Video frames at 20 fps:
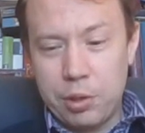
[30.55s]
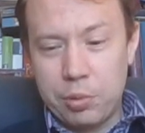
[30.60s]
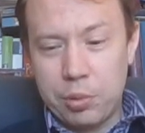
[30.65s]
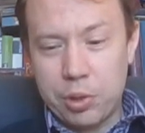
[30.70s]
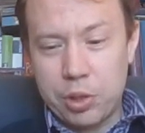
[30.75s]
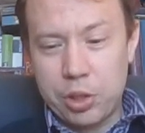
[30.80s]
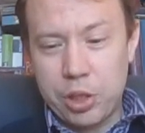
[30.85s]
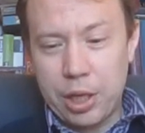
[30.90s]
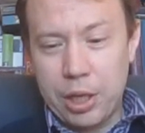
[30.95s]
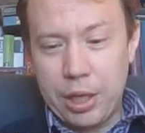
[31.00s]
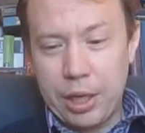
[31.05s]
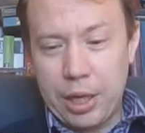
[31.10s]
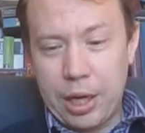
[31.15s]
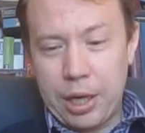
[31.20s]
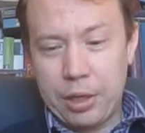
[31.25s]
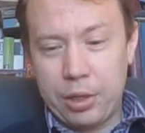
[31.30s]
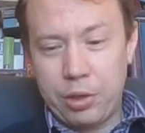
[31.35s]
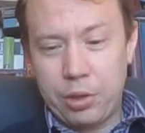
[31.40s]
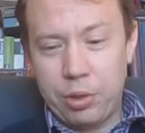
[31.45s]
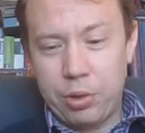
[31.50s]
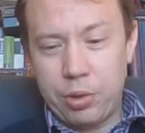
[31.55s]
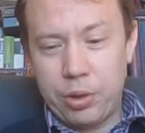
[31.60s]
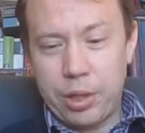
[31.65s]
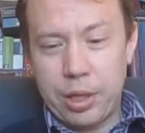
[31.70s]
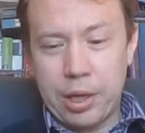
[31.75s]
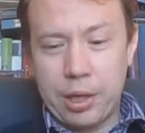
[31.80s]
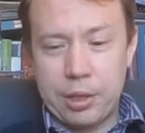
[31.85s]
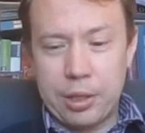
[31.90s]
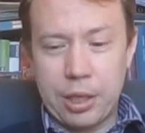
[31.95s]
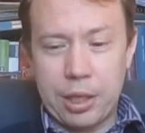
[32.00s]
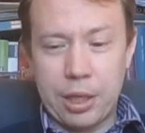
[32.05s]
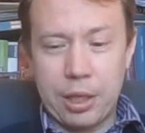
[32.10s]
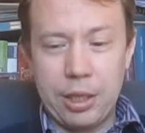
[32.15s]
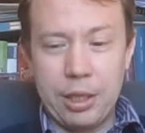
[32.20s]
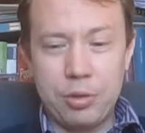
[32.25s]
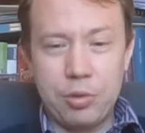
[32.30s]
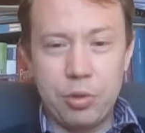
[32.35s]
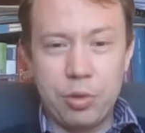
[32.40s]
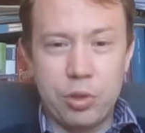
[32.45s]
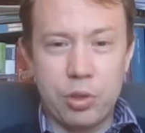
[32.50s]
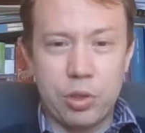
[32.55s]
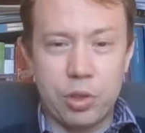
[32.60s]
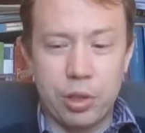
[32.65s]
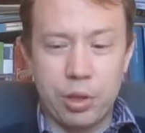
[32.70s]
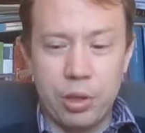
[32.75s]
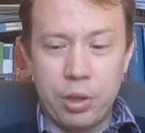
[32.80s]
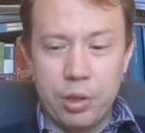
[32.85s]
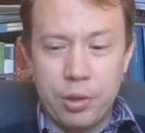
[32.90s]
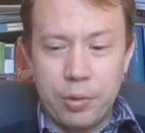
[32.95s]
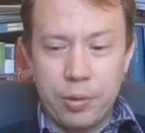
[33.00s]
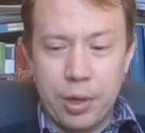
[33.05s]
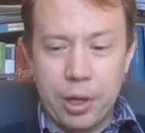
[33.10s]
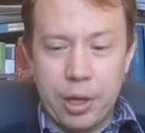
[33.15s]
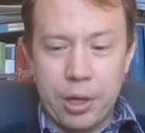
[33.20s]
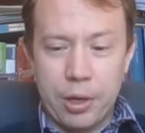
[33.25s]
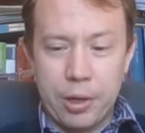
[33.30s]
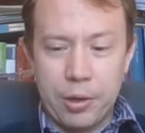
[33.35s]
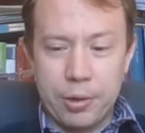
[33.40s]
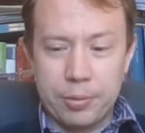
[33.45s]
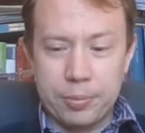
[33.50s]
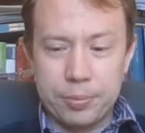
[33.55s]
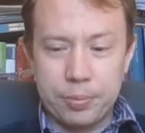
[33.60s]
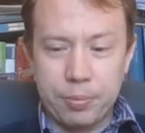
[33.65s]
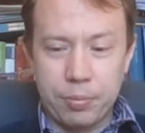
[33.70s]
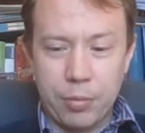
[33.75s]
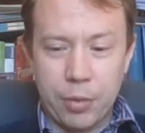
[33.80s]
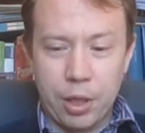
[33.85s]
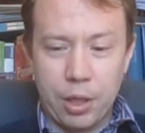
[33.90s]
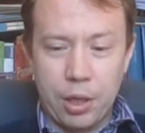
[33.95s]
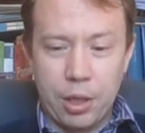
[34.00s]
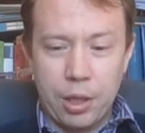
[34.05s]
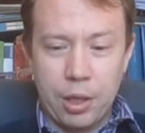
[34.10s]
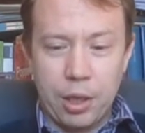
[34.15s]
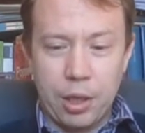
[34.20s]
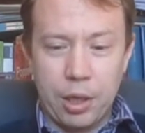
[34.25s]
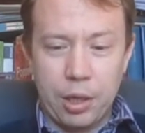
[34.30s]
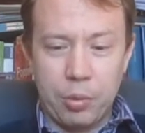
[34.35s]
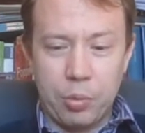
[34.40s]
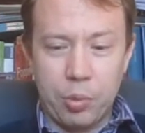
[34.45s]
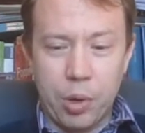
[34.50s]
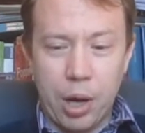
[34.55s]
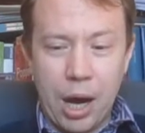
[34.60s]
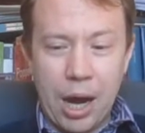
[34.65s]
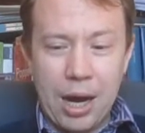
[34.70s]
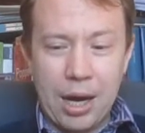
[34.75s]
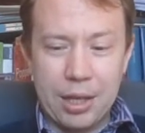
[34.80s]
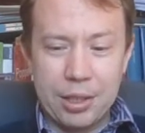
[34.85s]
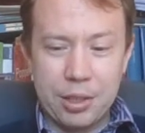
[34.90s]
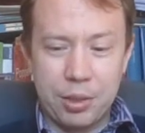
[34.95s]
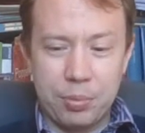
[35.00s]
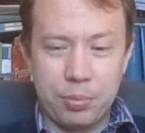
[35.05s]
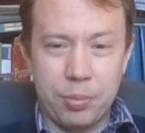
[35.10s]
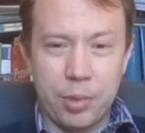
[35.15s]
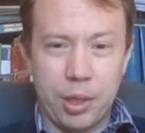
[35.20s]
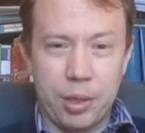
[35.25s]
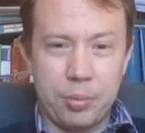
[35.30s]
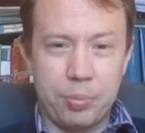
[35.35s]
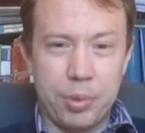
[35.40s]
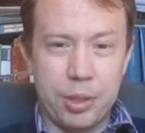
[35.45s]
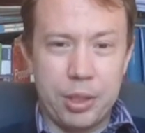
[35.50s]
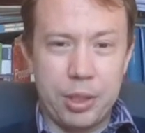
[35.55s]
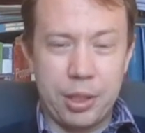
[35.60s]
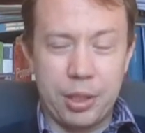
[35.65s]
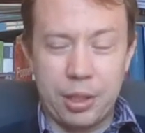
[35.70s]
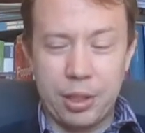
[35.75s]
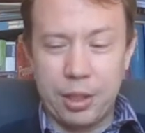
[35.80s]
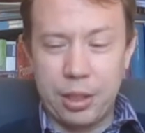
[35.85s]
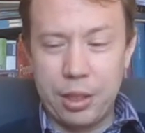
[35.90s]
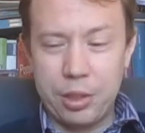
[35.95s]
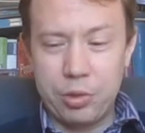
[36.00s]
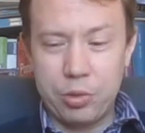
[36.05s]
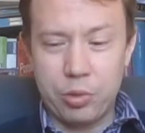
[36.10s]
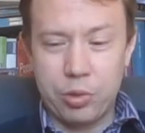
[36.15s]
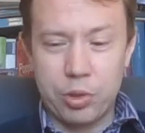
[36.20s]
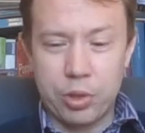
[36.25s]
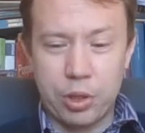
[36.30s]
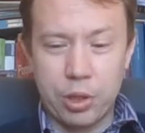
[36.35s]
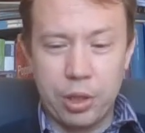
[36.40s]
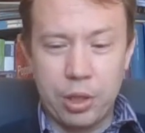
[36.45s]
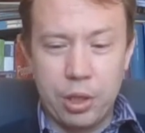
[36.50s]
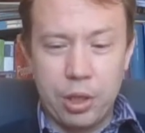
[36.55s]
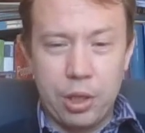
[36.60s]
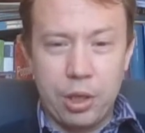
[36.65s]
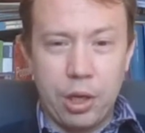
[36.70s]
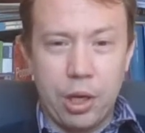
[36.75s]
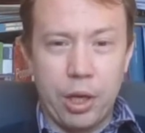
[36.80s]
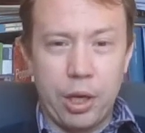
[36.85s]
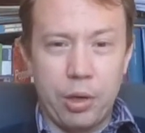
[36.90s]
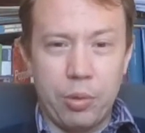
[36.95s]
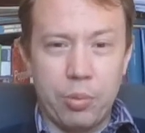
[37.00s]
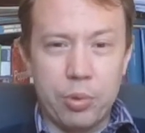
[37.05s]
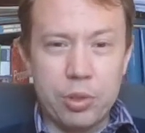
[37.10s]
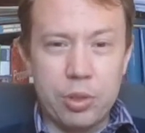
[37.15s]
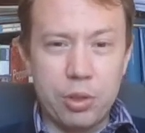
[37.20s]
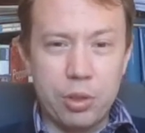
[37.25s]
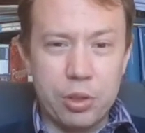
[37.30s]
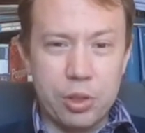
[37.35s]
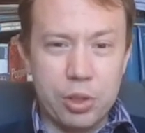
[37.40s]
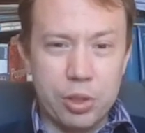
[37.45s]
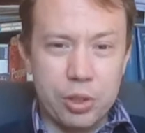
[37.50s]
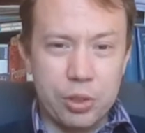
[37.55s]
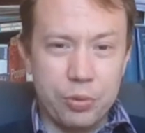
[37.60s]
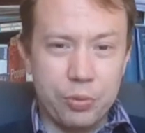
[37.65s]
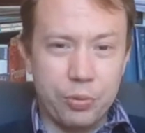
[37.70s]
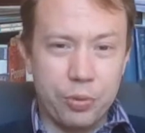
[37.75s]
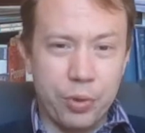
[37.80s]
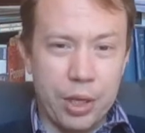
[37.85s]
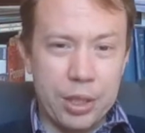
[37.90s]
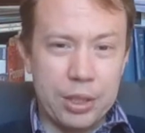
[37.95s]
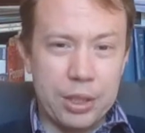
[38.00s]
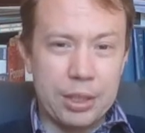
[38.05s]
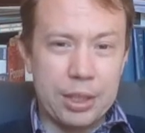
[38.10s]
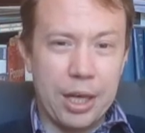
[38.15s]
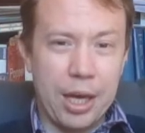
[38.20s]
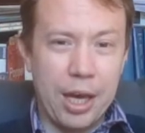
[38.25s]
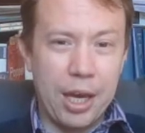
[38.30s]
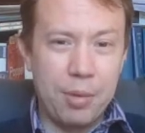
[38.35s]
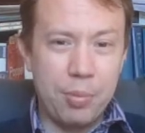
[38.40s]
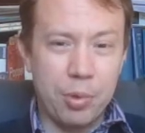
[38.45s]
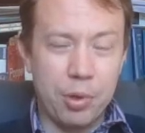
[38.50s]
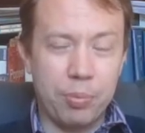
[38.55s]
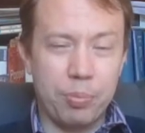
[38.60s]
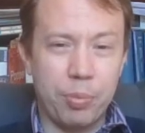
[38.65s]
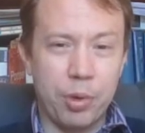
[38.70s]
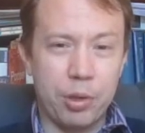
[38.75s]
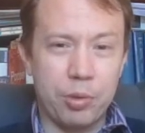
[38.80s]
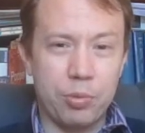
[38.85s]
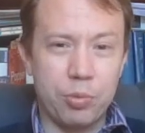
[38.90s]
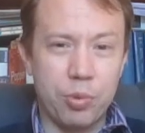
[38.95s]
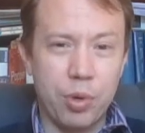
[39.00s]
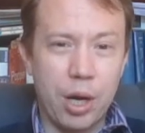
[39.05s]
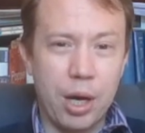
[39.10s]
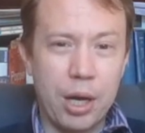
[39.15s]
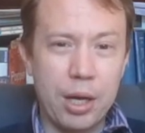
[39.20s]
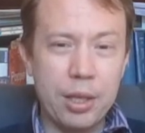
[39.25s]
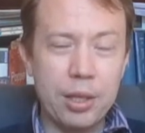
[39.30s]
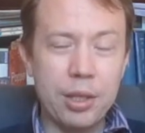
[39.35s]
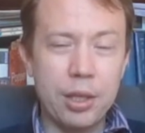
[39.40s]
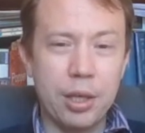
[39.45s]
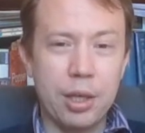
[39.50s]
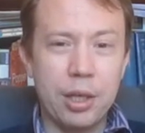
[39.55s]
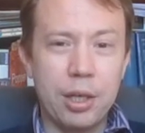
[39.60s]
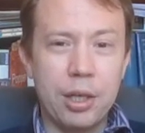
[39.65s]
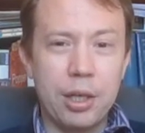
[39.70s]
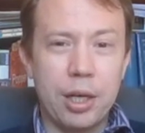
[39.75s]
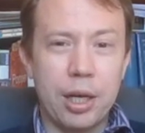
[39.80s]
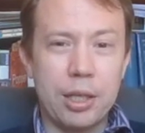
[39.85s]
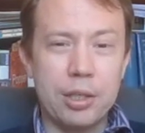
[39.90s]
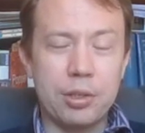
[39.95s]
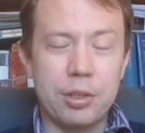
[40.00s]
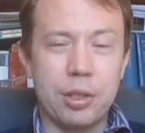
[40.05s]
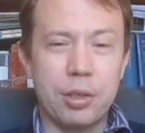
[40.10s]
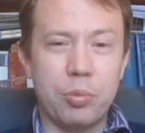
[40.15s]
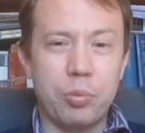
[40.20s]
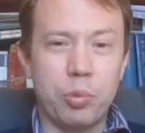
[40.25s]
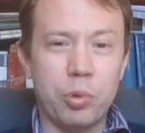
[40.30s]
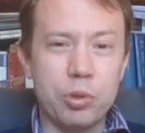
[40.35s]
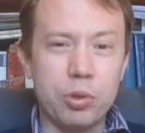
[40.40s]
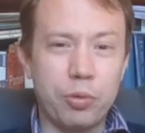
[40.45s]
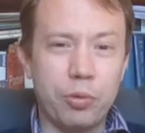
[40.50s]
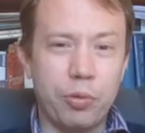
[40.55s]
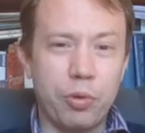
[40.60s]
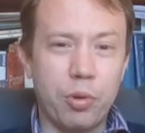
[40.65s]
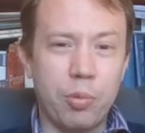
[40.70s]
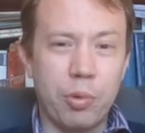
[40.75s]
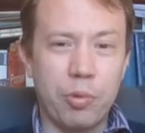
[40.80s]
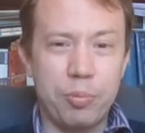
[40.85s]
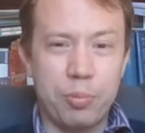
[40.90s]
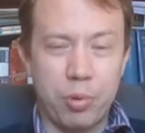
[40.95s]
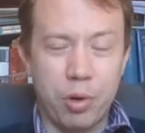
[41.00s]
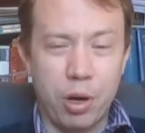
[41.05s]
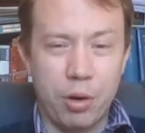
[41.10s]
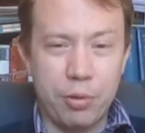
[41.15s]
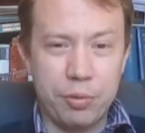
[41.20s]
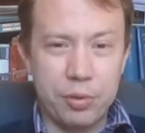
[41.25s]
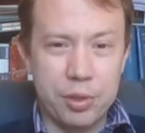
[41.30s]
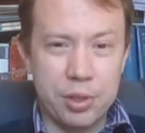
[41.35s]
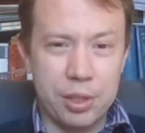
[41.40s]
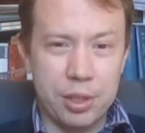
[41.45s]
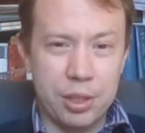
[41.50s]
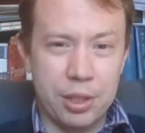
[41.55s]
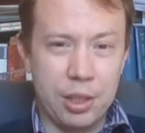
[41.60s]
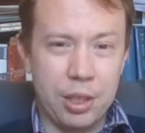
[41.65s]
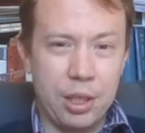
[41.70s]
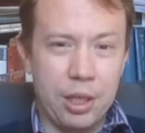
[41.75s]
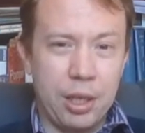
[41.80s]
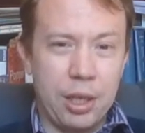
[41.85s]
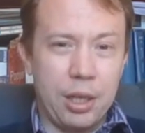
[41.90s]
Well, Schelling argued that literature, art and particularly literature, was not just for entertainment, but rather as it was a form of prophecy.